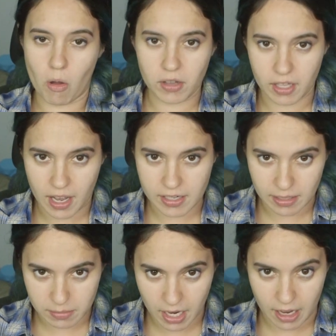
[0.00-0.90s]
all the
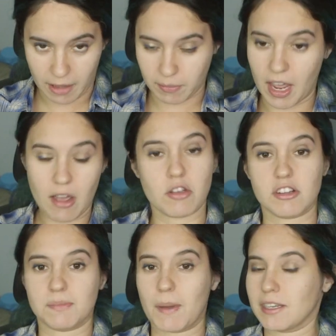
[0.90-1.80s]
goddamn time. Now
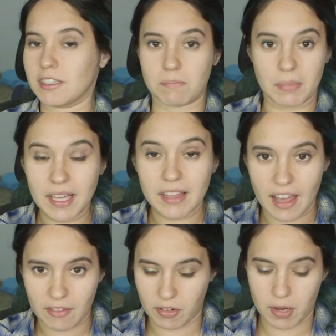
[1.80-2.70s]
you're expected to be
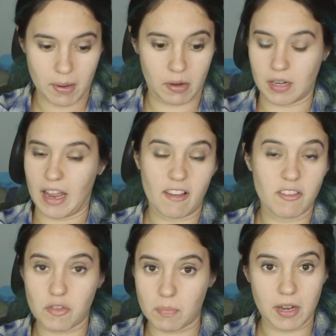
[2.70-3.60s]
that frickin' parent, and
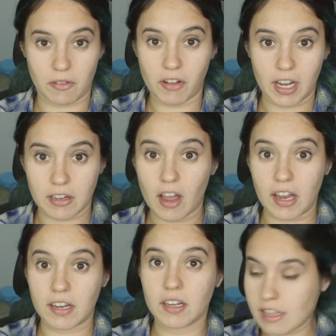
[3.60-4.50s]
heaven forbid you're fucking
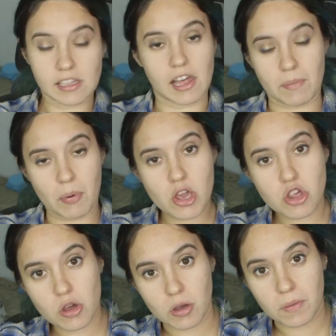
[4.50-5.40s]
not. It's a lot of
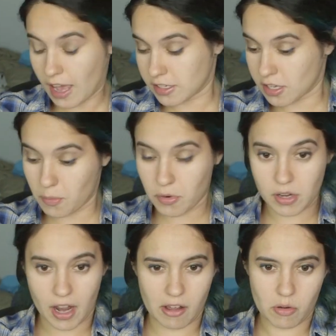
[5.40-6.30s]
pressure. As
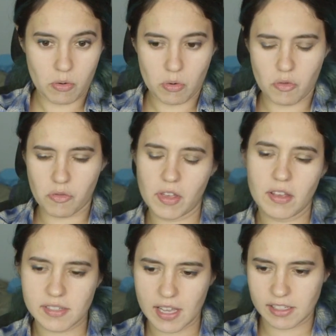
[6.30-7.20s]
someone who
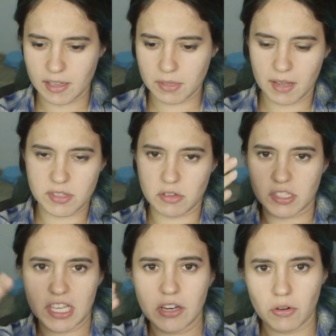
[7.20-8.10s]
feels like sometimes
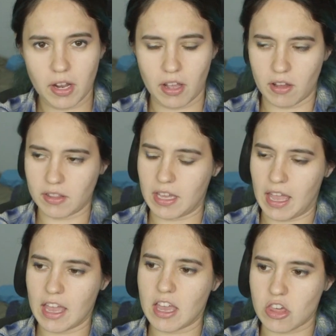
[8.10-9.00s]
they're teetering on the
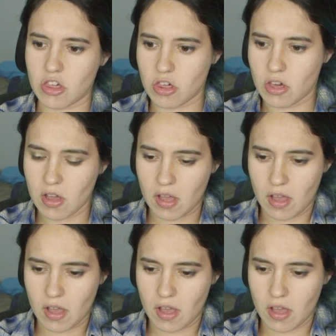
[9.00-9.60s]
edge